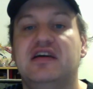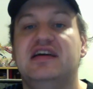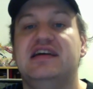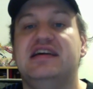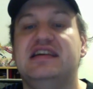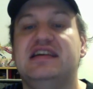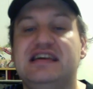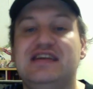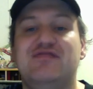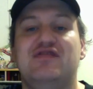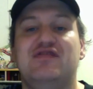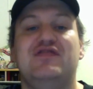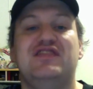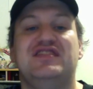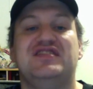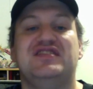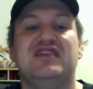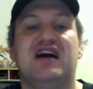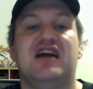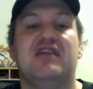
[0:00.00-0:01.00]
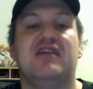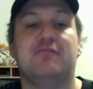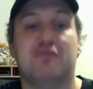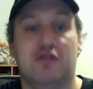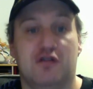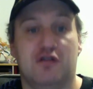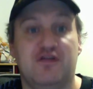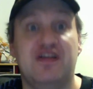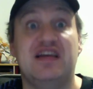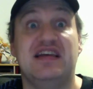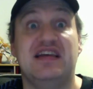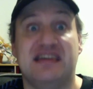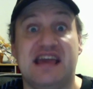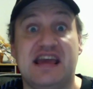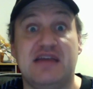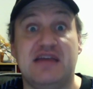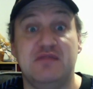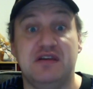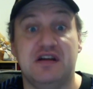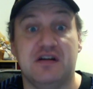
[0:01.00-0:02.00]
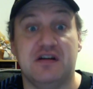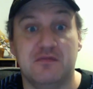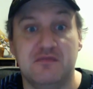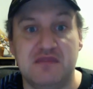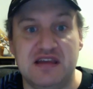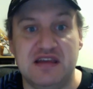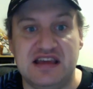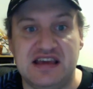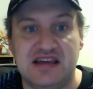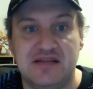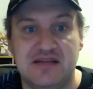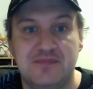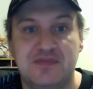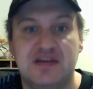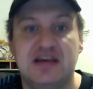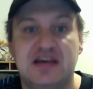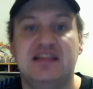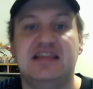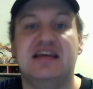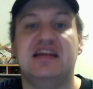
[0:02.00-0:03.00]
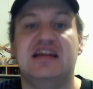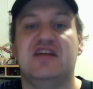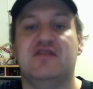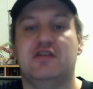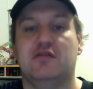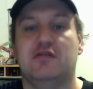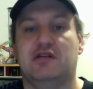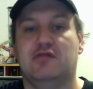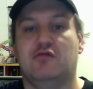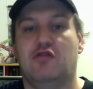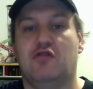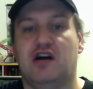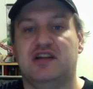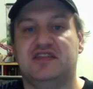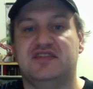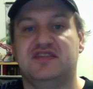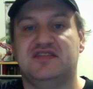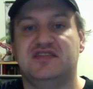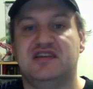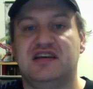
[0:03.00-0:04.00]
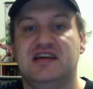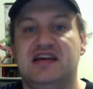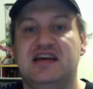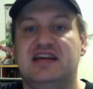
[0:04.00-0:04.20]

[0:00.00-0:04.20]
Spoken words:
even if it's not a perfect Game Gear Mini that everyone wants.